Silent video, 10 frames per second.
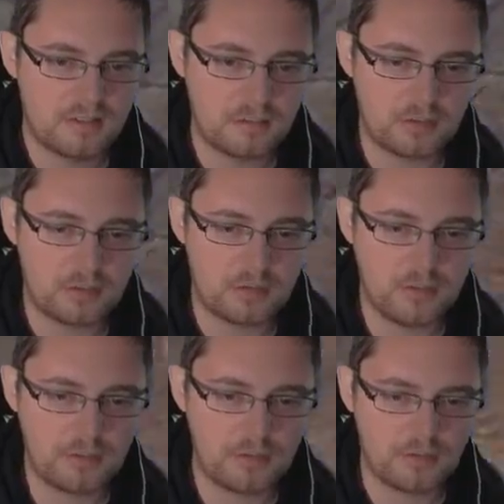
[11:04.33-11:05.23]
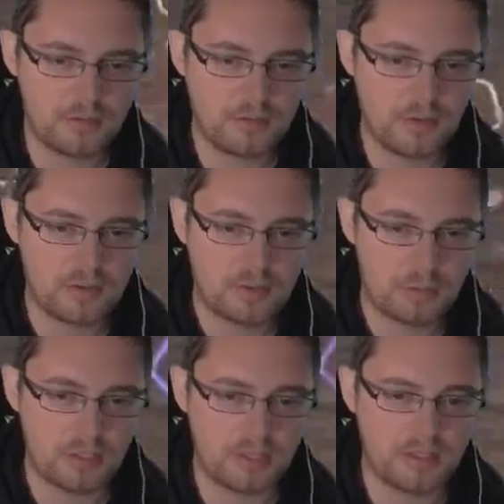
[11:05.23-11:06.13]
sometimes you have to have some fun.
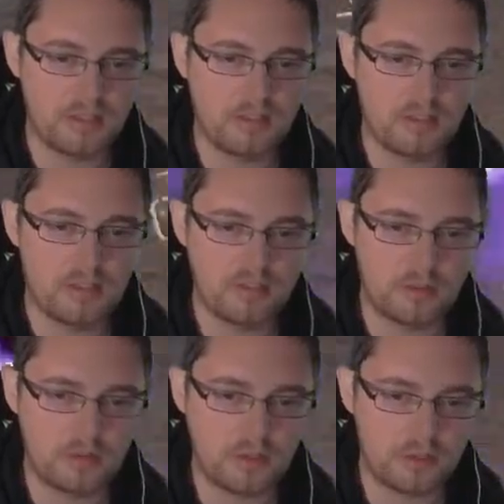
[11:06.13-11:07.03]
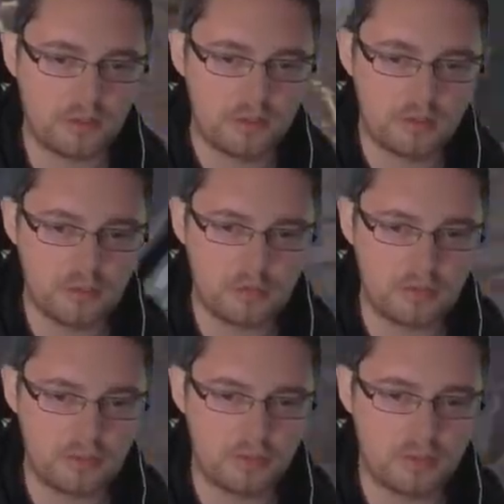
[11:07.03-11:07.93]
Pull it in, taunt it all, go
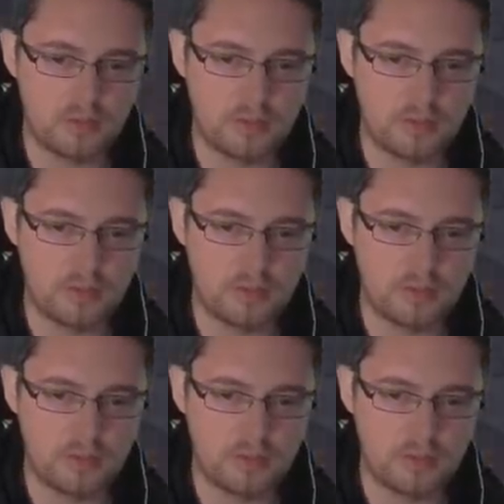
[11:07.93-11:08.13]
to good.